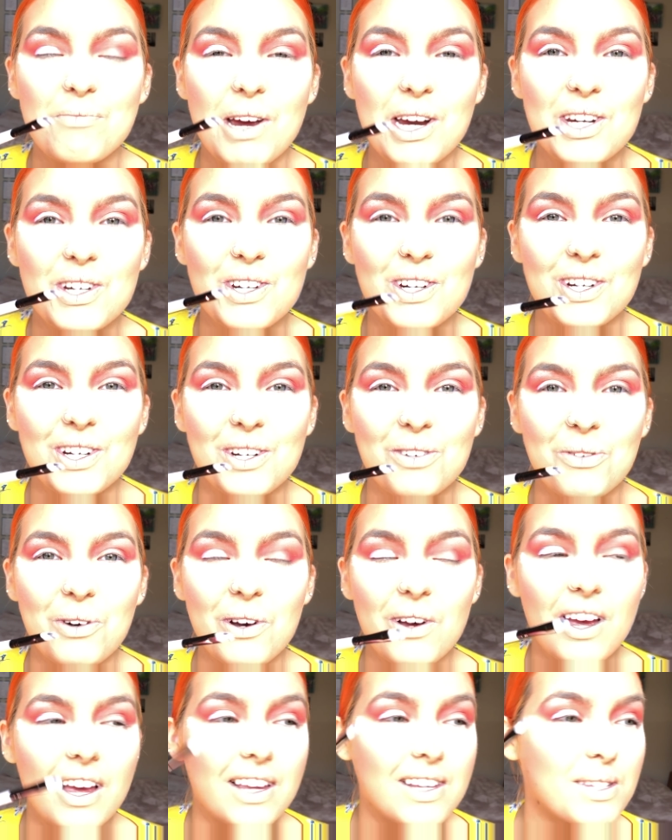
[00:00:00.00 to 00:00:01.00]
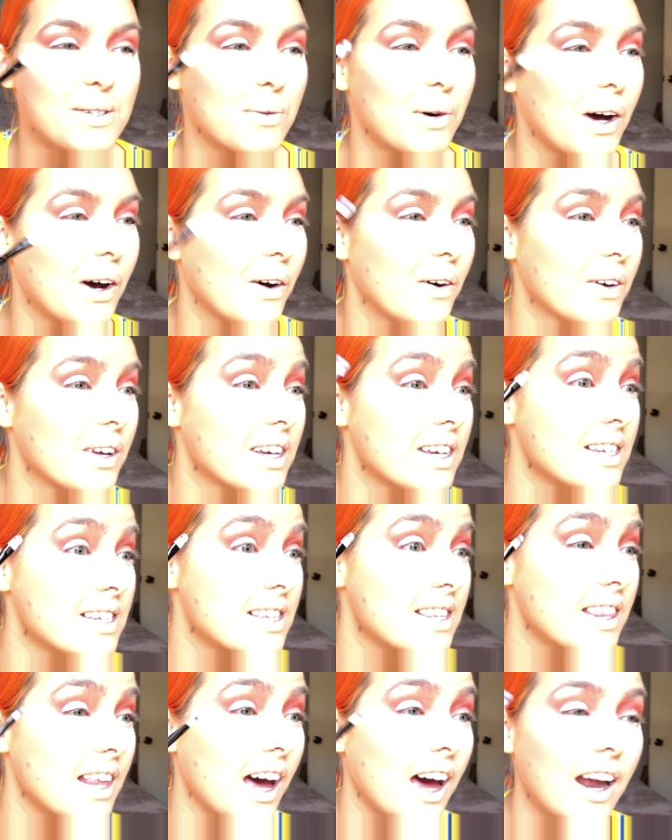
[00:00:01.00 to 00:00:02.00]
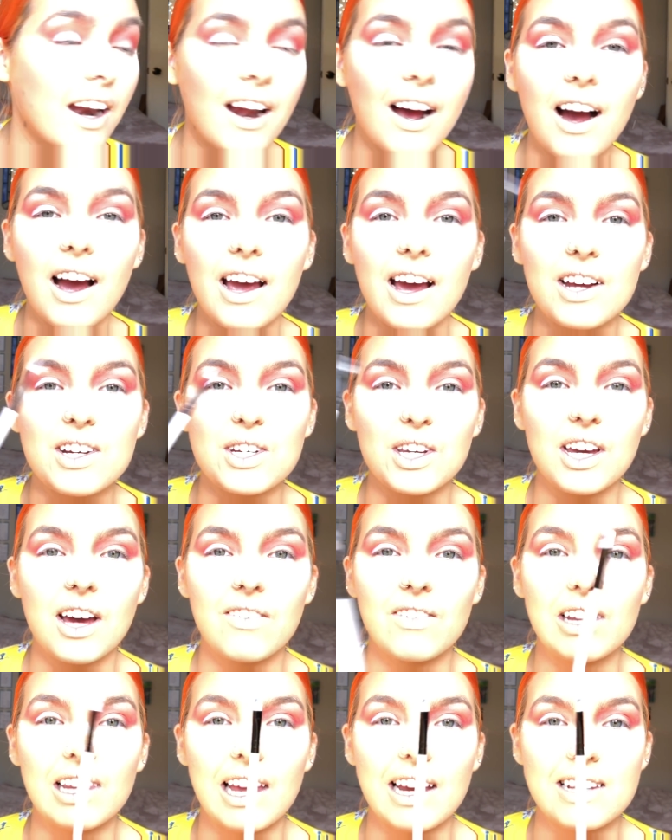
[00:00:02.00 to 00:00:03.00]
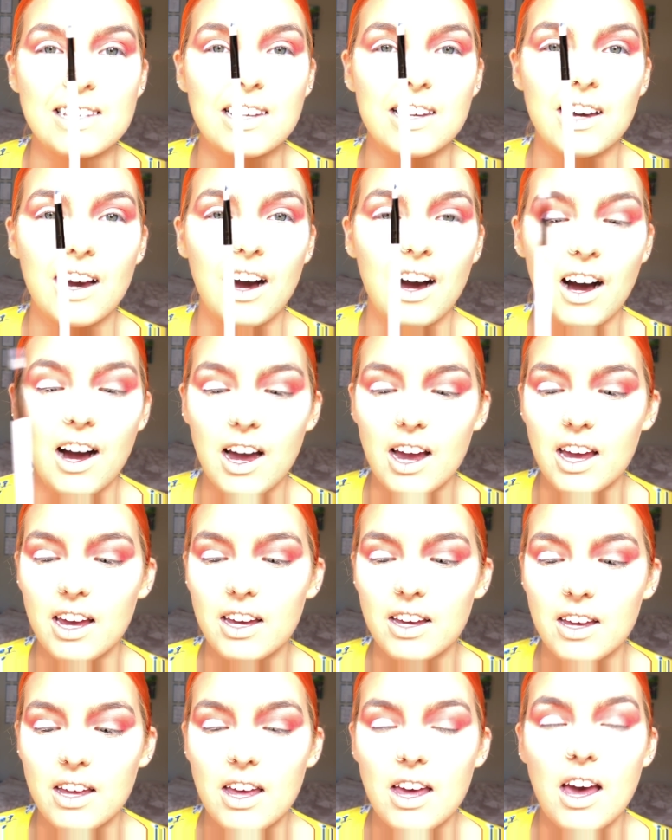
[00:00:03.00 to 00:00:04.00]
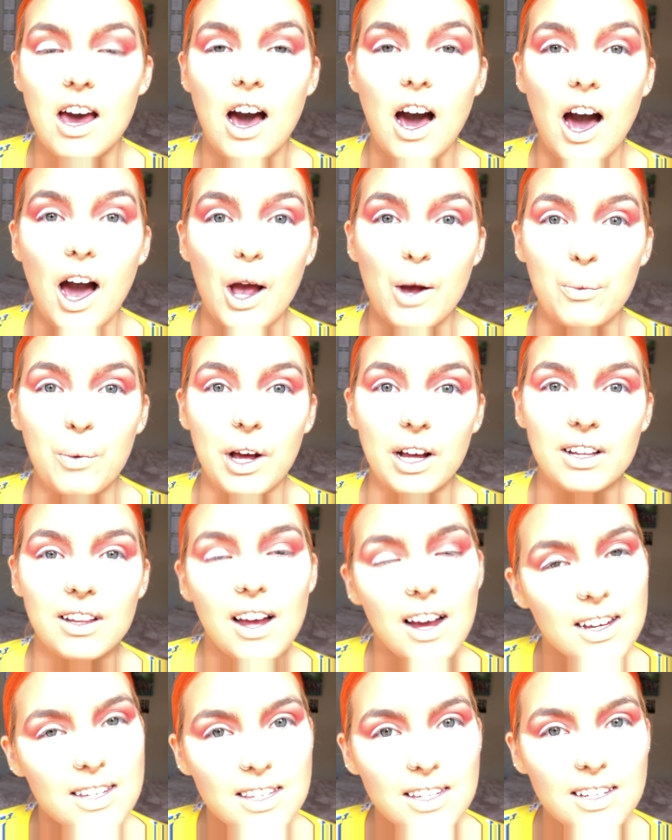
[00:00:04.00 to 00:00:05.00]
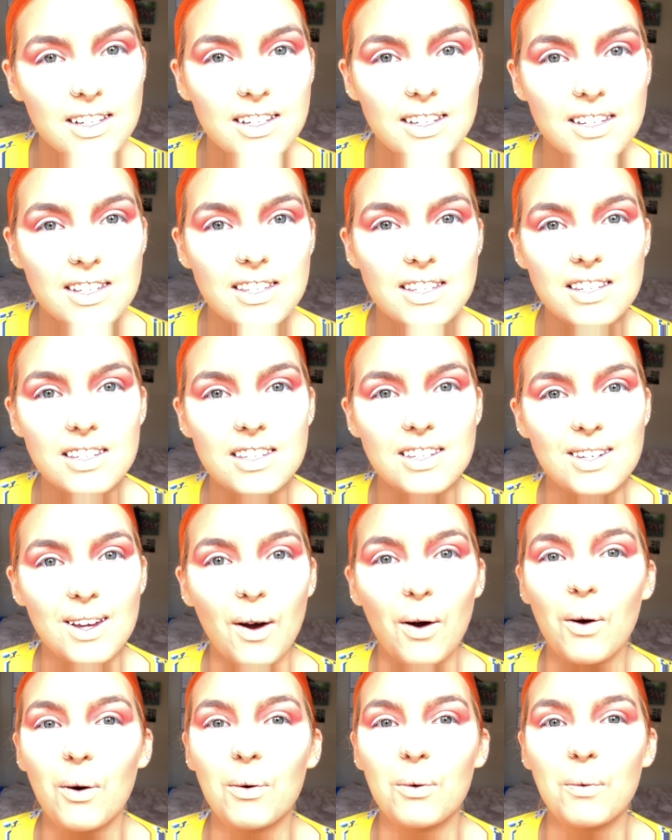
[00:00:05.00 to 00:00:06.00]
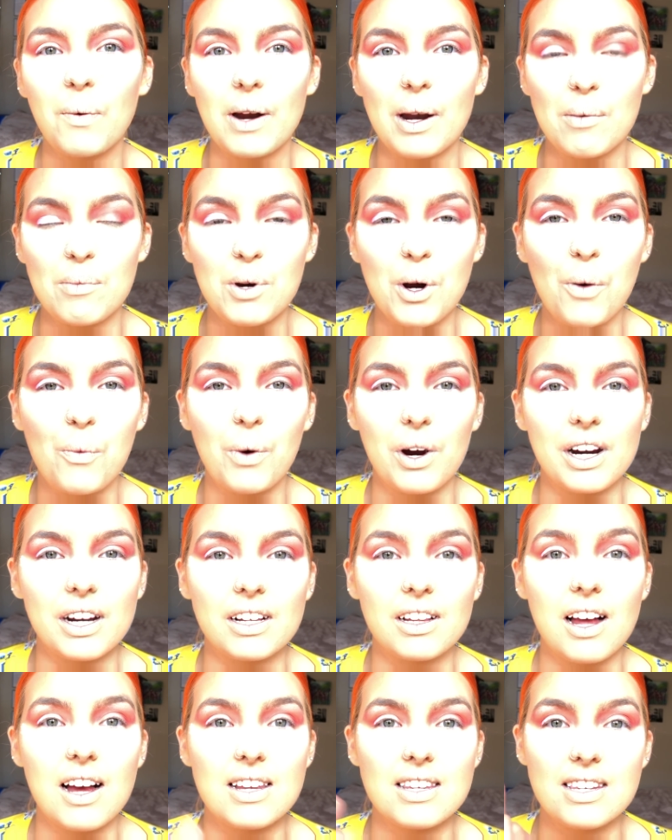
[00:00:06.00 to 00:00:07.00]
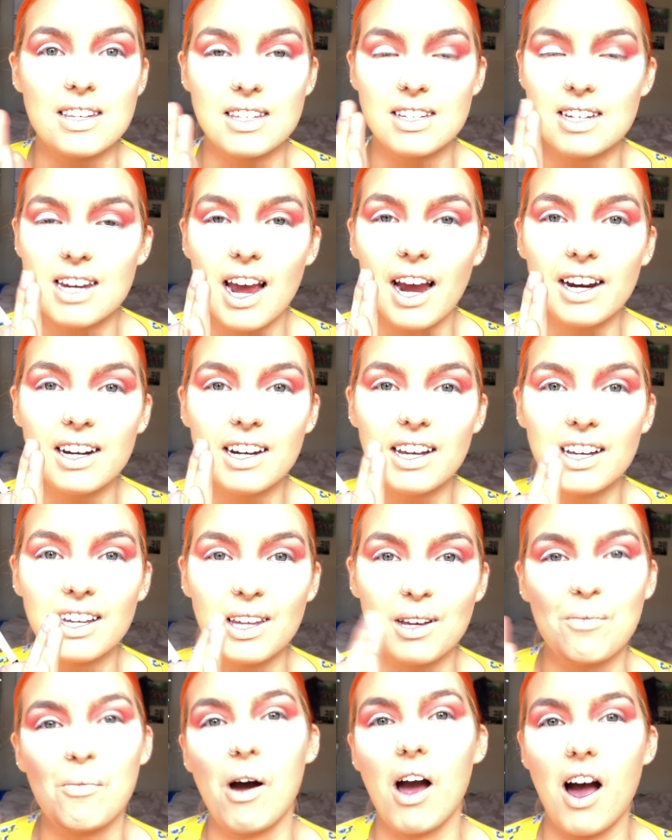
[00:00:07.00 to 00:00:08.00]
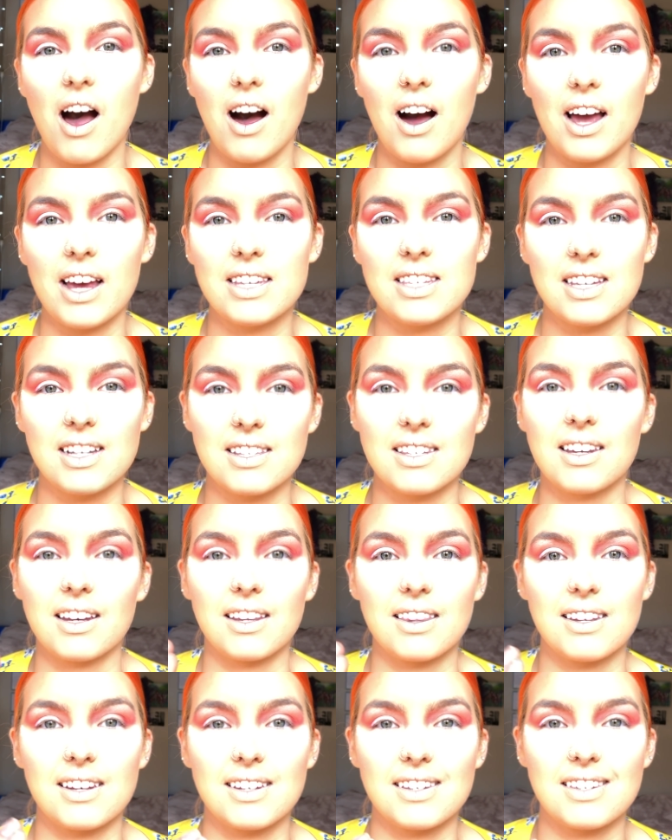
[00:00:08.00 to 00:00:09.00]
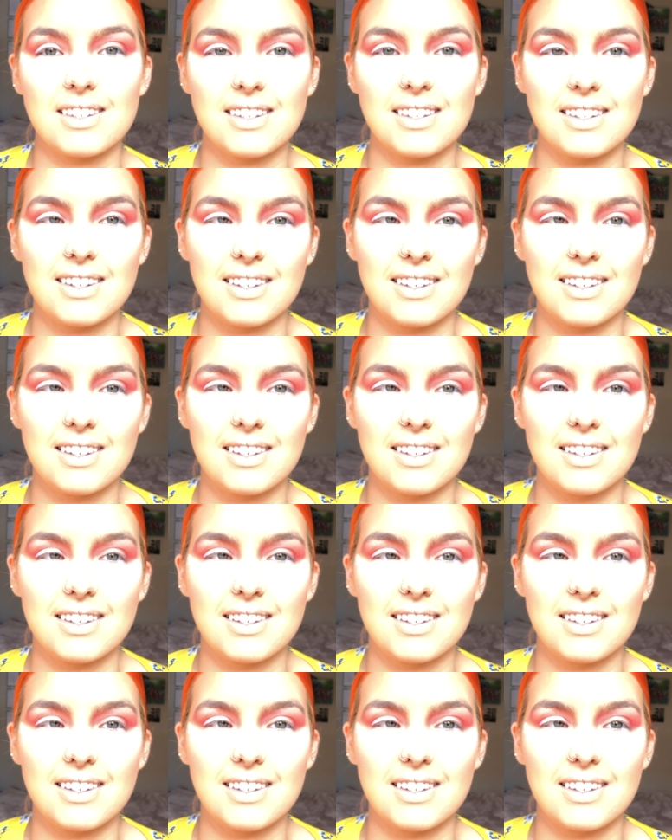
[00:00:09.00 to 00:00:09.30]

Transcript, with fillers: mention as well is that I actually have a lazy eye. I wear glasses, so when I'm not wearing glasses, technically my eye sits like this.